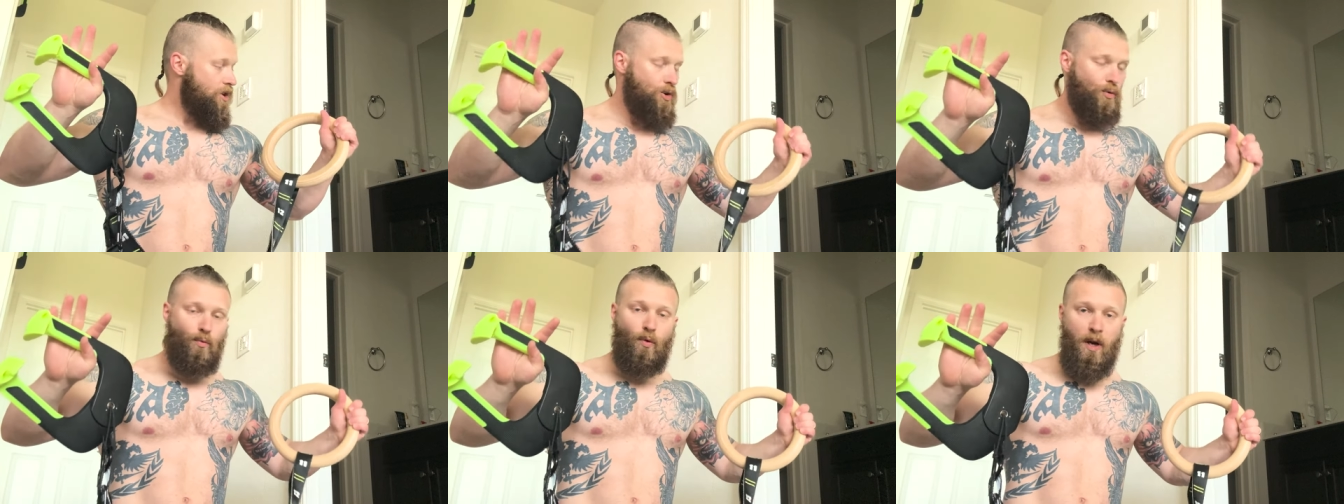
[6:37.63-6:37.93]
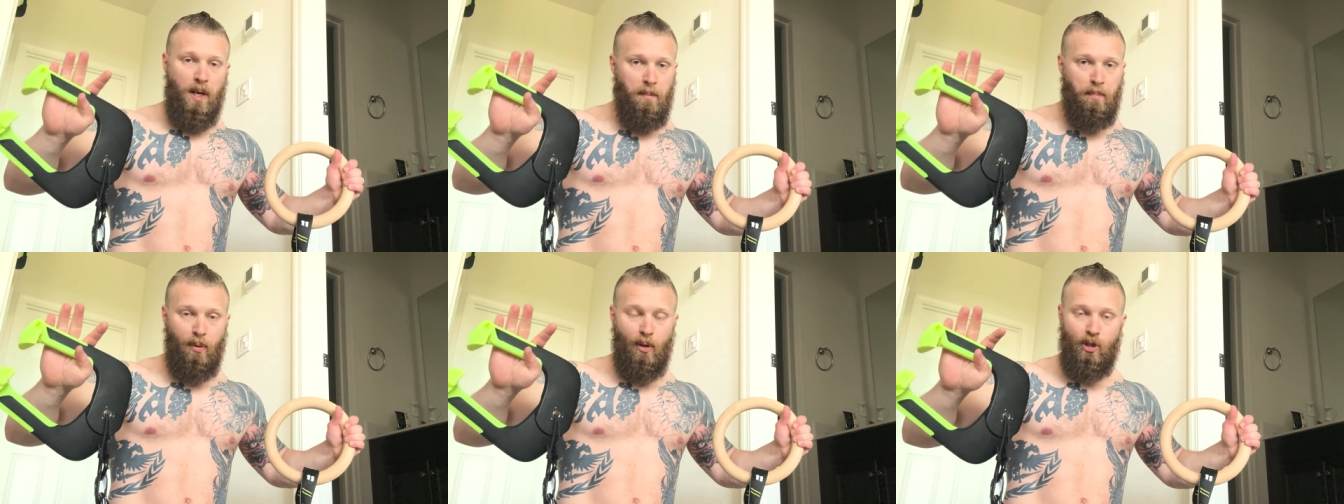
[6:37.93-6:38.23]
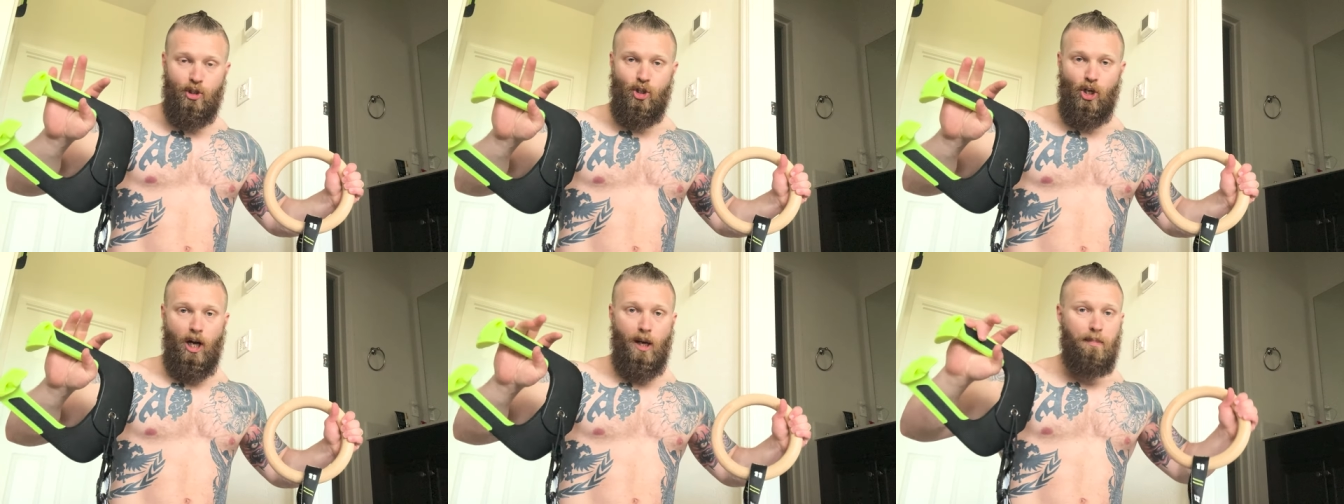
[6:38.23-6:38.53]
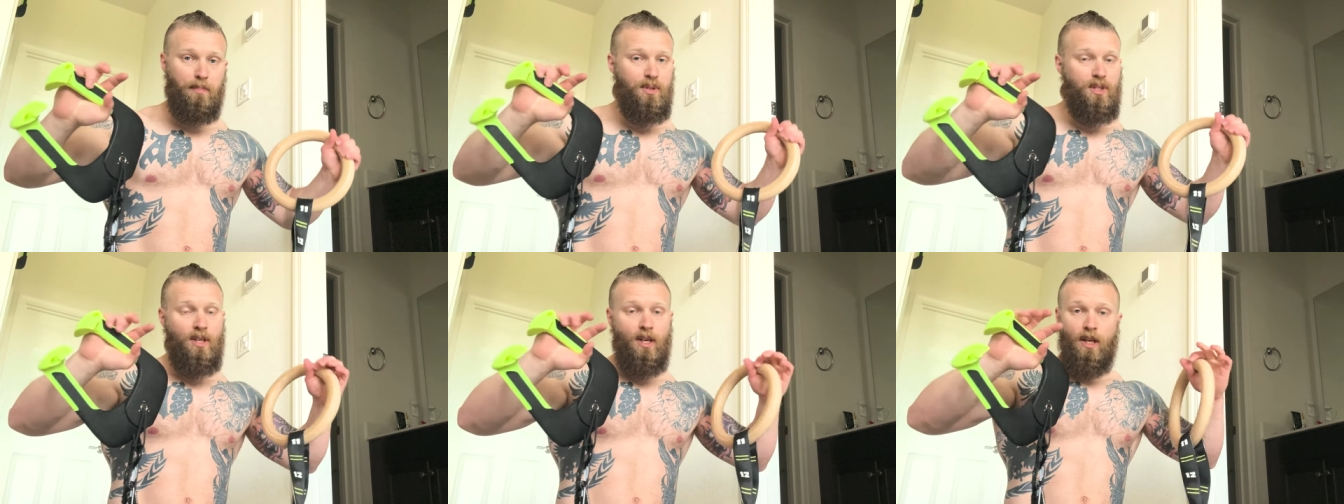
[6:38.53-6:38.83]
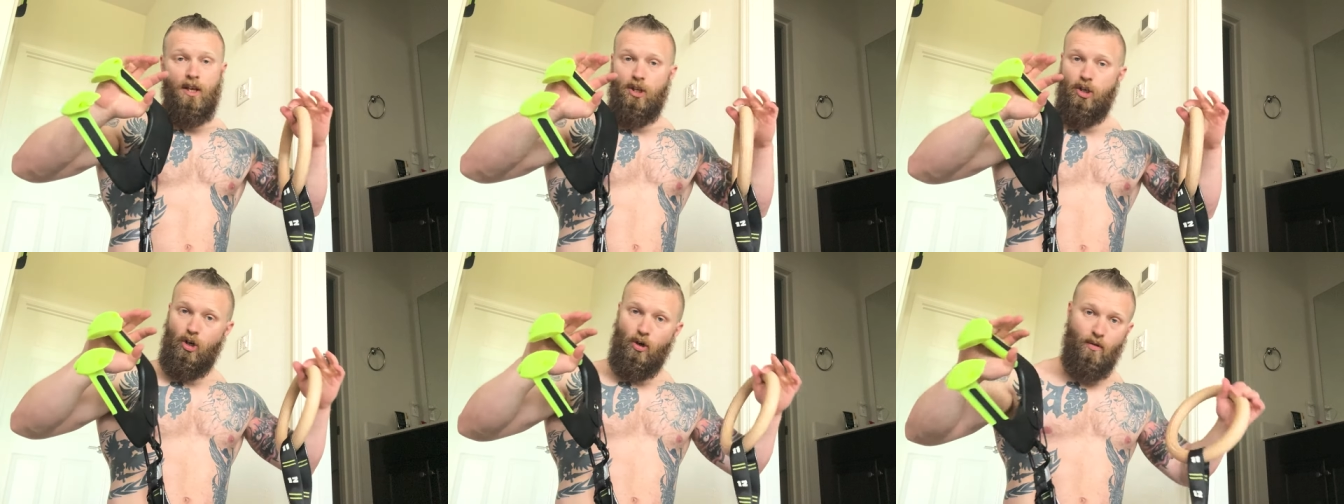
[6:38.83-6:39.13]
your ring push-ups,
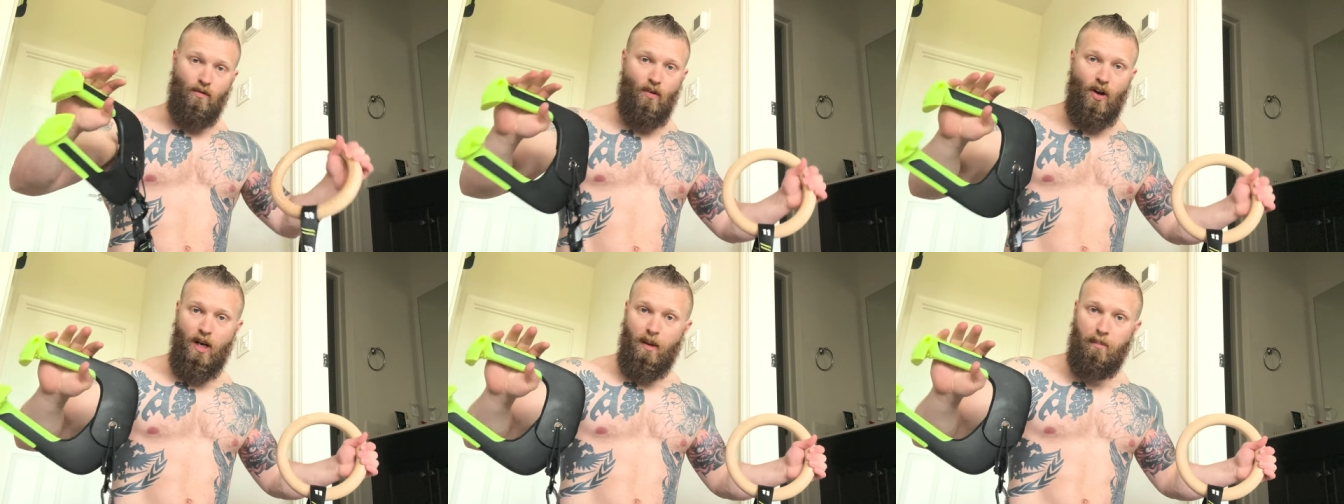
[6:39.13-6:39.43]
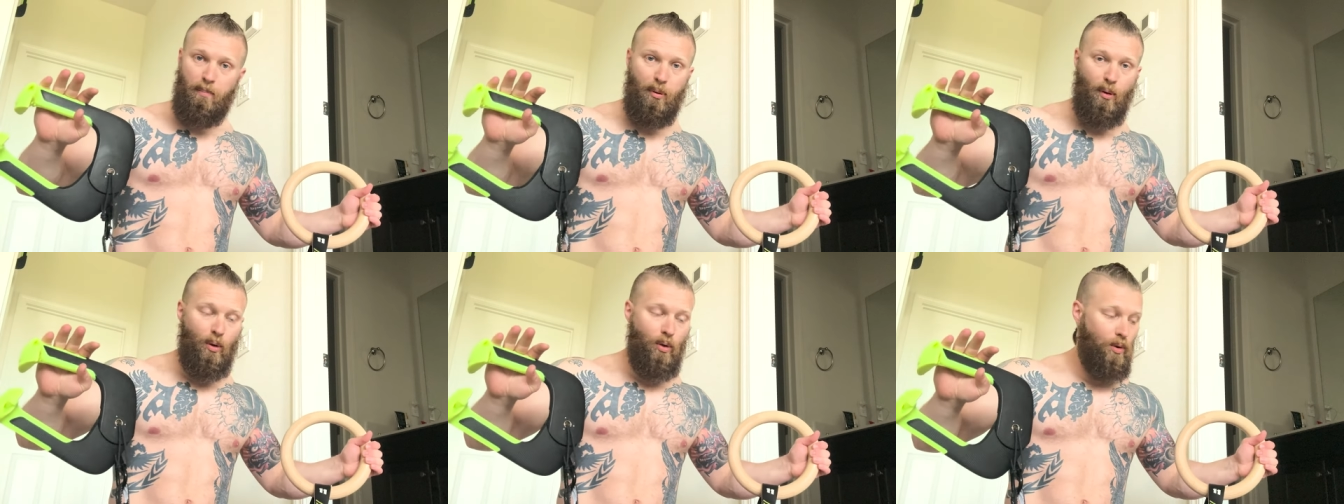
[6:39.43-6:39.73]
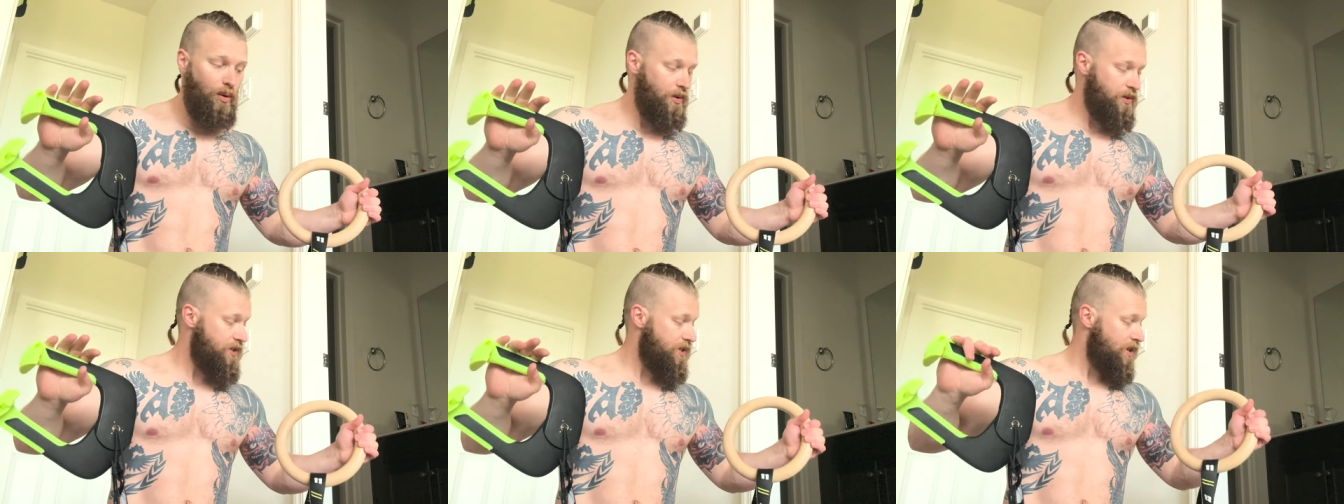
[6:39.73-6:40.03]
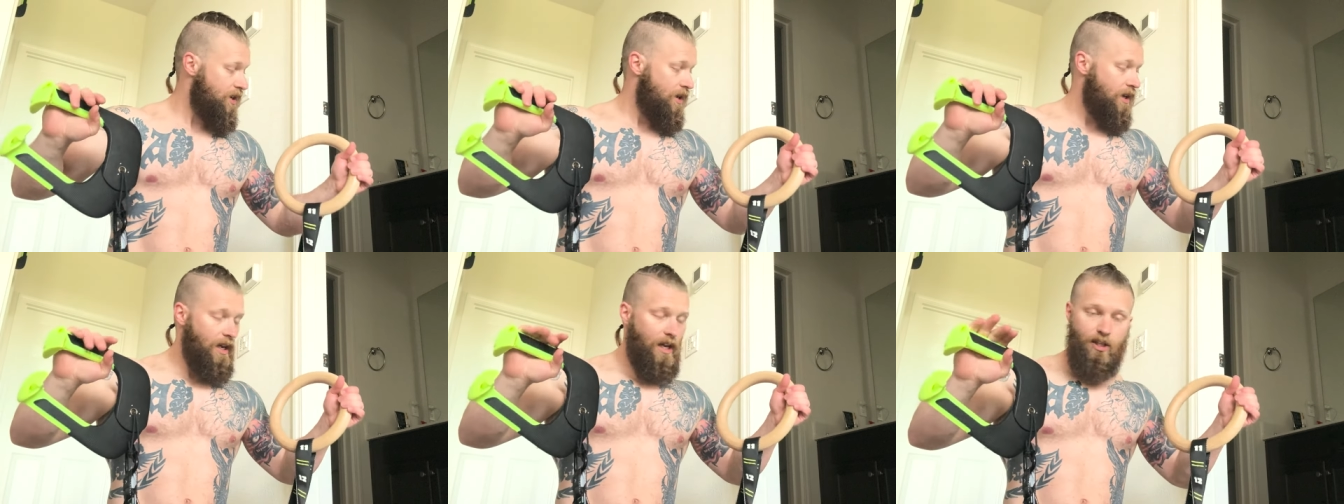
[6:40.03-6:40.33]
your ring pulls,